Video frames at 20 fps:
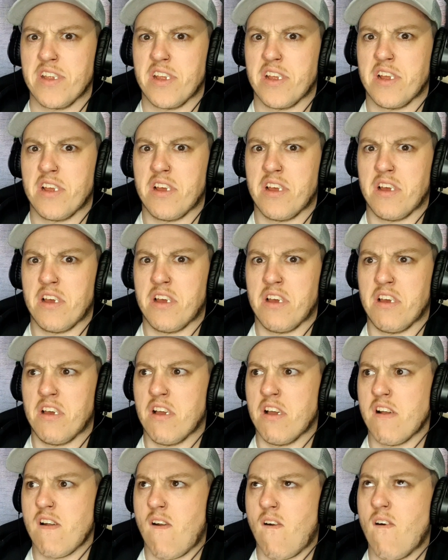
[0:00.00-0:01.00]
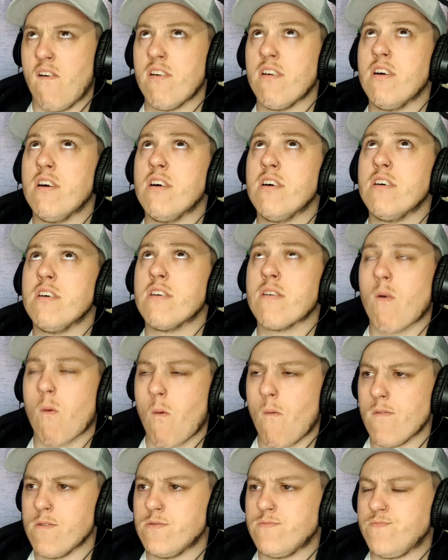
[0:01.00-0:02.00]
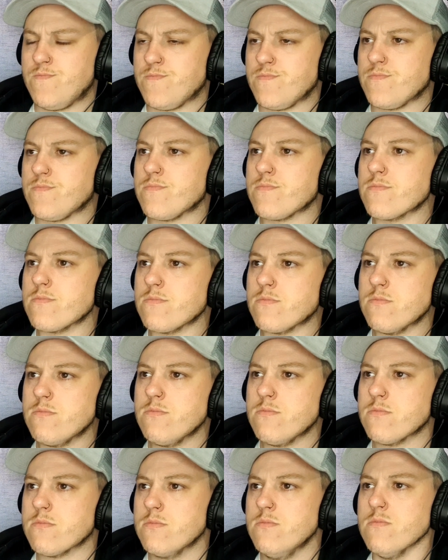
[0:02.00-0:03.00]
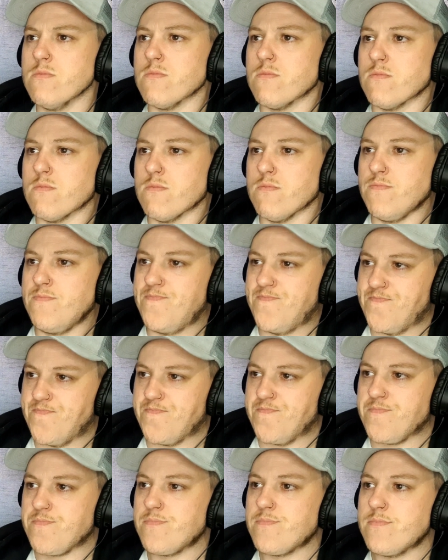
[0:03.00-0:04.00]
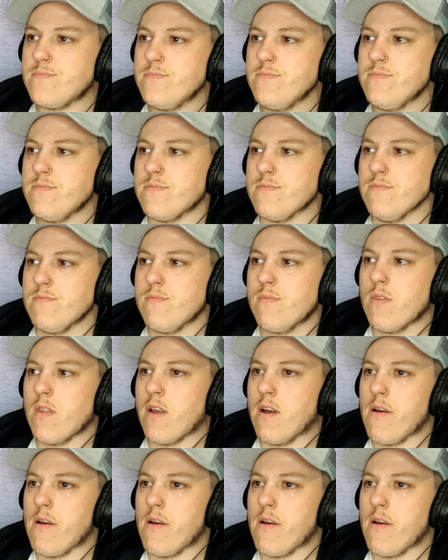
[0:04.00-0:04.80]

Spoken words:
The TikToker calls out her name but receives no response. Watch what happens.